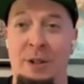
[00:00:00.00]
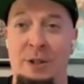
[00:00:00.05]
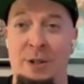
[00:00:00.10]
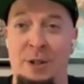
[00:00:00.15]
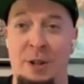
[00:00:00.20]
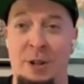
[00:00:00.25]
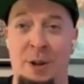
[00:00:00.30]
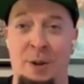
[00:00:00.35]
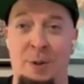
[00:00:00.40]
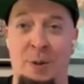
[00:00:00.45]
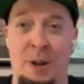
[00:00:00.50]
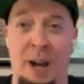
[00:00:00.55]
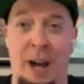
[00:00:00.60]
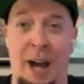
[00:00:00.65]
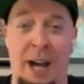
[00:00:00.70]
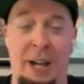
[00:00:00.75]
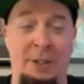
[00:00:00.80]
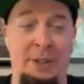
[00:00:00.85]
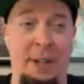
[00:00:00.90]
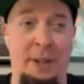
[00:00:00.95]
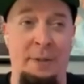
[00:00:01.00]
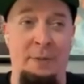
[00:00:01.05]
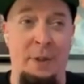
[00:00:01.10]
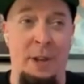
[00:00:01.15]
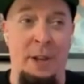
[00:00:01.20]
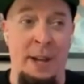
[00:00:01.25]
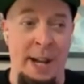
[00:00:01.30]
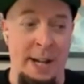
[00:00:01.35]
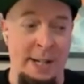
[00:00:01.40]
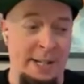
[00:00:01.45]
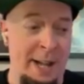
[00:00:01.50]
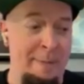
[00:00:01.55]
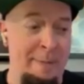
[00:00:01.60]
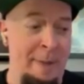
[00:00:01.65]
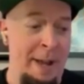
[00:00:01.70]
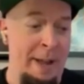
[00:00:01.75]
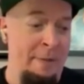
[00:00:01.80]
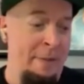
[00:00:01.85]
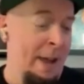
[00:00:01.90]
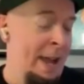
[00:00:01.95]
So I'll definitely next
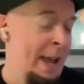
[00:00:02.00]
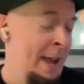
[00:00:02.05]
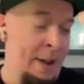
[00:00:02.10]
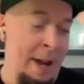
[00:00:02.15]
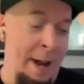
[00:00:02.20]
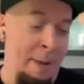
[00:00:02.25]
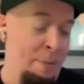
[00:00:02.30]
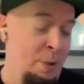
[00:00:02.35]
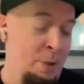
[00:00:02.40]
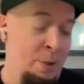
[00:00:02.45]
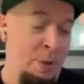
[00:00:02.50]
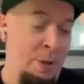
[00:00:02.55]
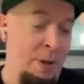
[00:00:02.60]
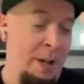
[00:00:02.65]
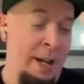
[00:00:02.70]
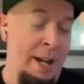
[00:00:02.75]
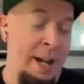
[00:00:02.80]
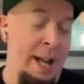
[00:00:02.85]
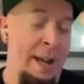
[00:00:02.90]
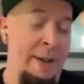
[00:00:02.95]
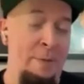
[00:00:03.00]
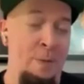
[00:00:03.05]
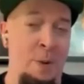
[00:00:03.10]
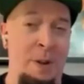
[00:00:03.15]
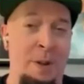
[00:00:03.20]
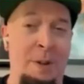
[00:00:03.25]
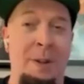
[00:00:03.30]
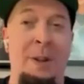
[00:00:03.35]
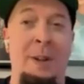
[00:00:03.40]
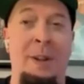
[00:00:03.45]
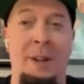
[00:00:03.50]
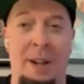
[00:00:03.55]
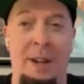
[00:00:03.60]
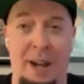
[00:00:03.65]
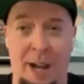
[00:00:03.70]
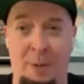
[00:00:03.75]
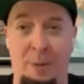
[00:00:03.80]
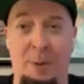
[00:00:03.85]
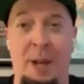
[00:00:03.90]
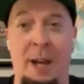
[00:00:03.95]
time I, if I have an opportunity to have one,
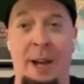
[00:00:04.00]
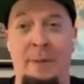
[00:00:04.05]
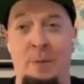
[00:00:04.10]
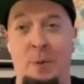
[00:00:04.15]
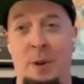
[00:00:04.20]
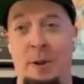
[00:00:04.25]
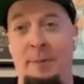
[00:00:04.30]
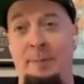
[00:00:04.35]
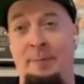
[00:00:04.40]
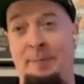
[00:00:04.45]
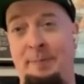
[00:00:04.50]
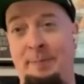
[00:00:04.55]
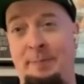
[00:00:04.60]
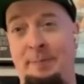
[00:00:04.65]
I will have one.